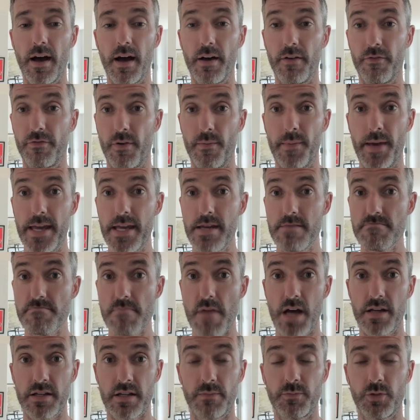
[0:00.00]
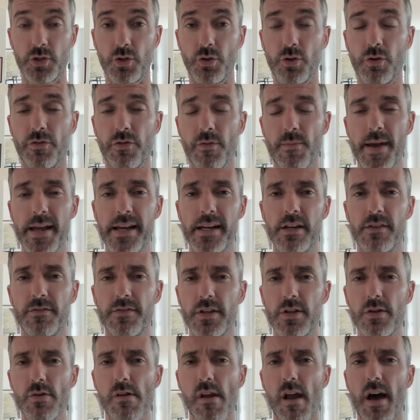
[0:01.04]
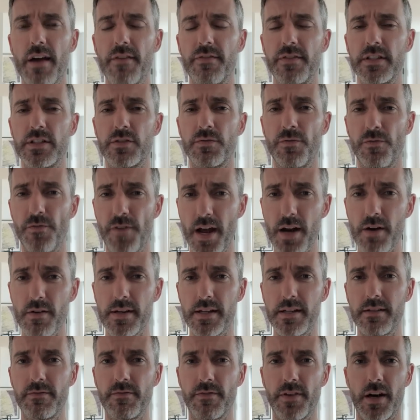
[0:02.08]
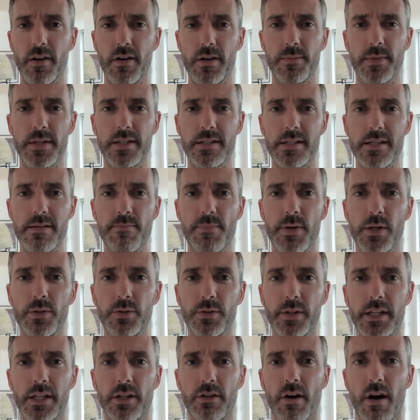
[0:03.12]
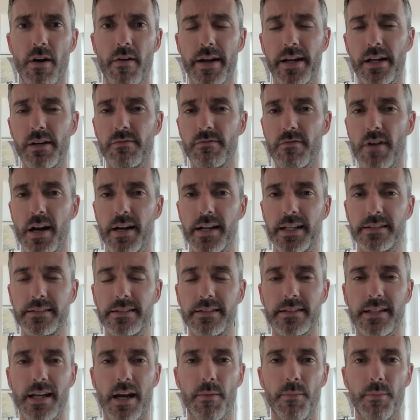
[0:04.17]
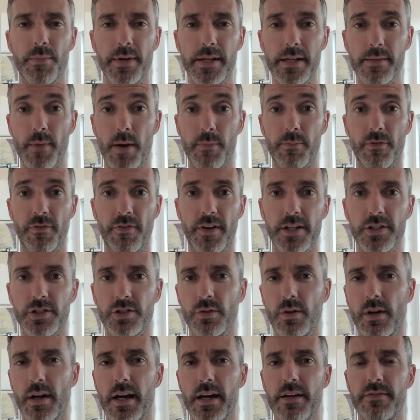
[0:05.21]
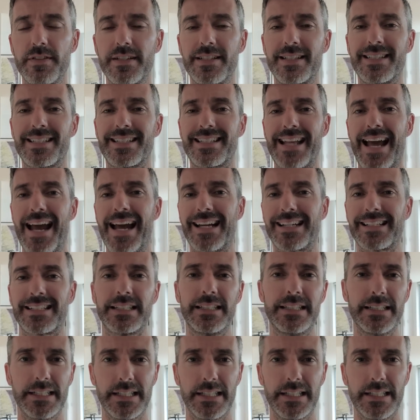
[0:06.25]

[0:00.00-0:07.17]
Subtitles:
for me, as I'm sure for many of you, life is very, very busy building, growing and running this company. My professional life is stacked.